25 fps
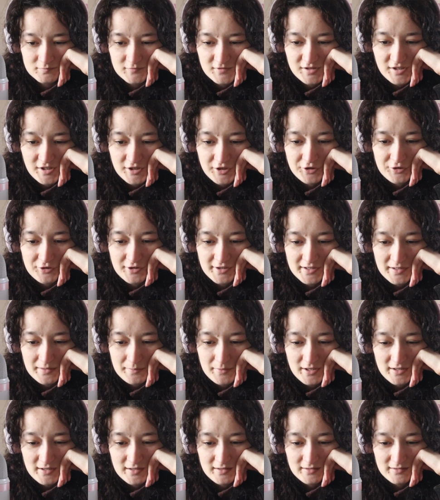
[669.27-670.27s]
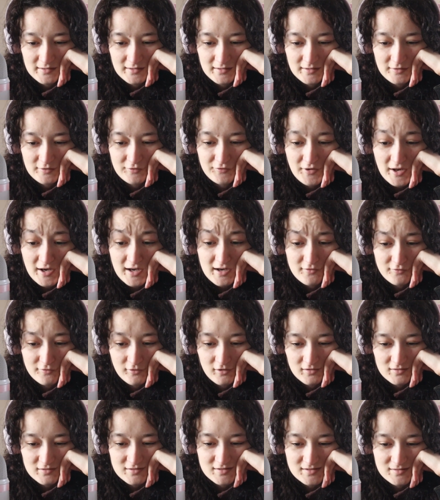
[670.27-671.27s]
Security man, uh, Fennec
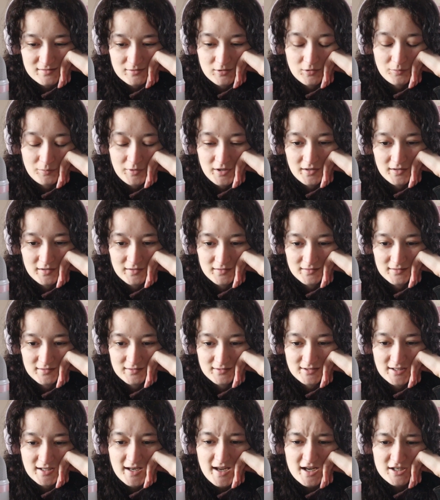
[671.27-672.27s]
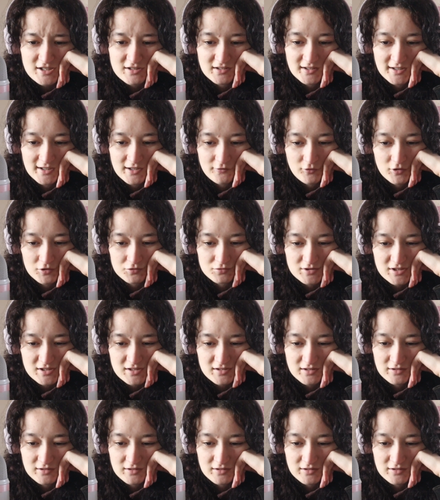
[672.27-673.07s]
fox. Oh my god. Did they actually get a fox? I